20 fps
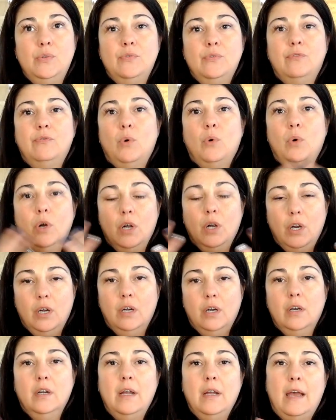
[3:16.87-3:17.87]

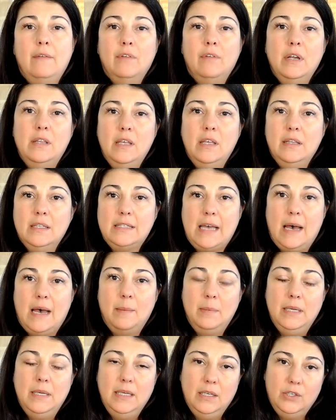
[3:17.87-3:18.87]
for everything that's
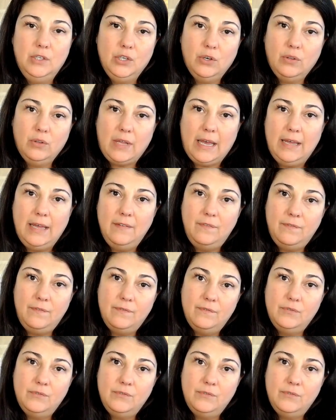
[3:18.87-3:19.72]
happening in your life